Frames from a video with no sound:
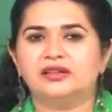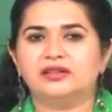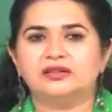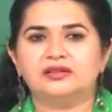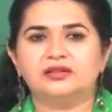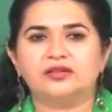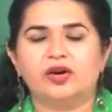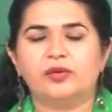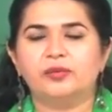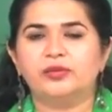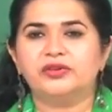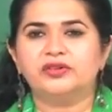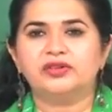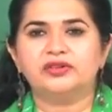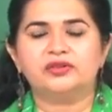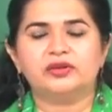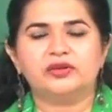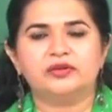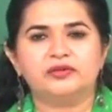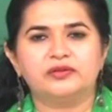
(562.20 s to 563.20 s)

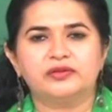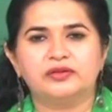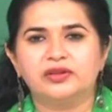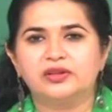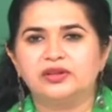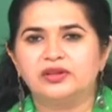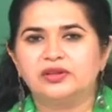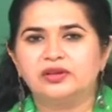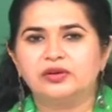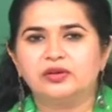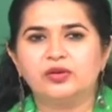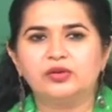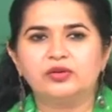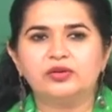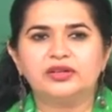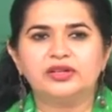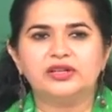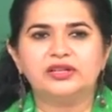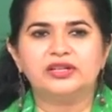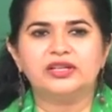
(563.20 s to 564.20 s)
composite of
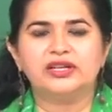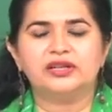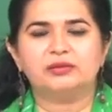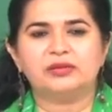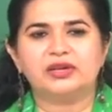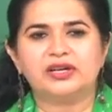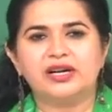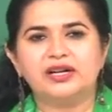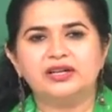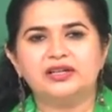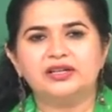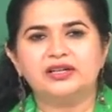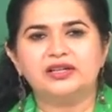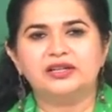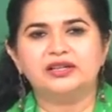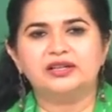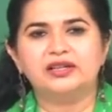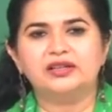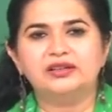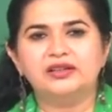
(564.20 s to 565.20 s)
Konkani and Marathi
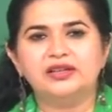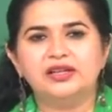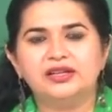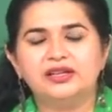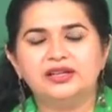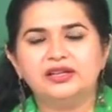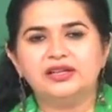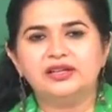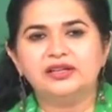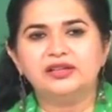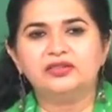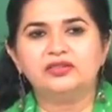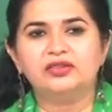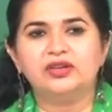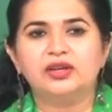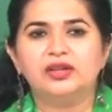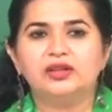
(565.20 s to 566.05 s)
and Hindi and English